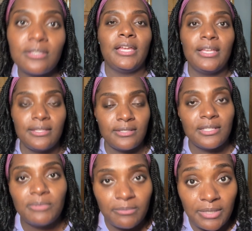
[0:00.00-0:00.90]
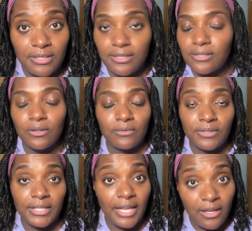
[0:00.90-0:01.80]
as supplements over
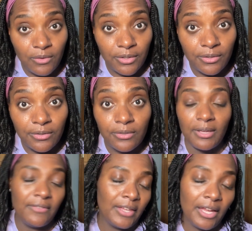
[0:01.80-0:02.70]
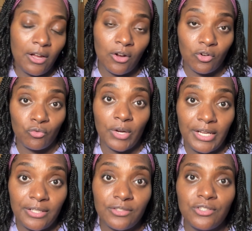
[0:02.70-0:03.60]
the counter, and they are
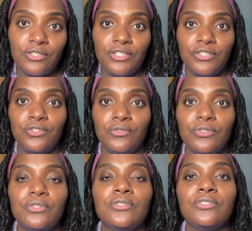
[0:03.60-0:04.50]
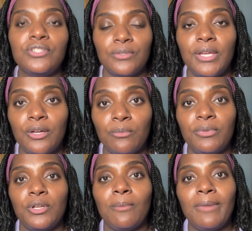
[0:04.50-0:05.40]
great to use to help
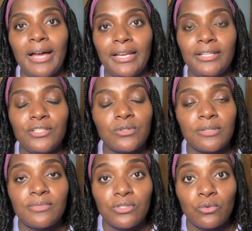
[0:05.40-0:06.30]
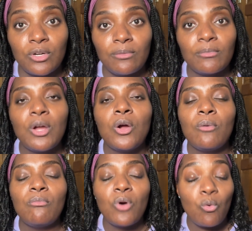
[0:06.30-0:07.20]
your body to absorb
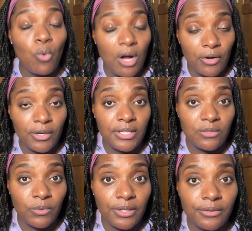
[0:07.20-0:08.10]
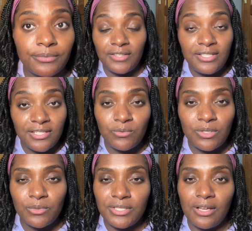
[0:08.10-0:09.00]
more water as well. This is
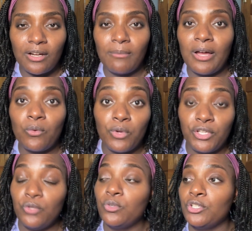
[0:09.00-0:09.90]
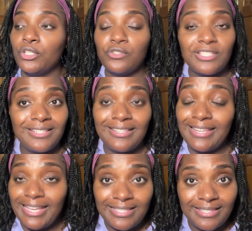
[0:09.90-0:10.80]
what we're talking about when you want to go to the
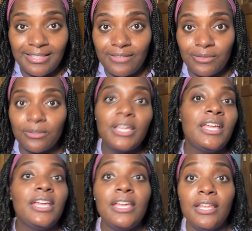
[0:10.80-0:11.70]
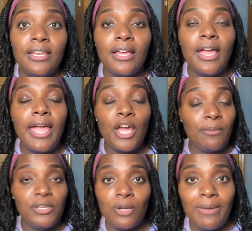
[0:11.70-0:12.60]
next level in
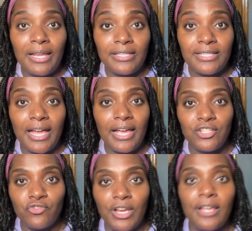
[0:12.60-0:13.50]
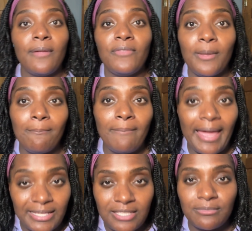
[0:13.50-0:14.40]
helping your body to hydrate the
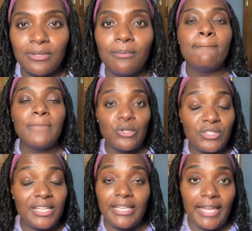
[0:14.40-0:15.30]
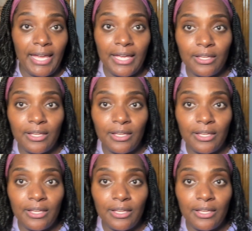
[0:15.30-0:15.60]
maximum most it can,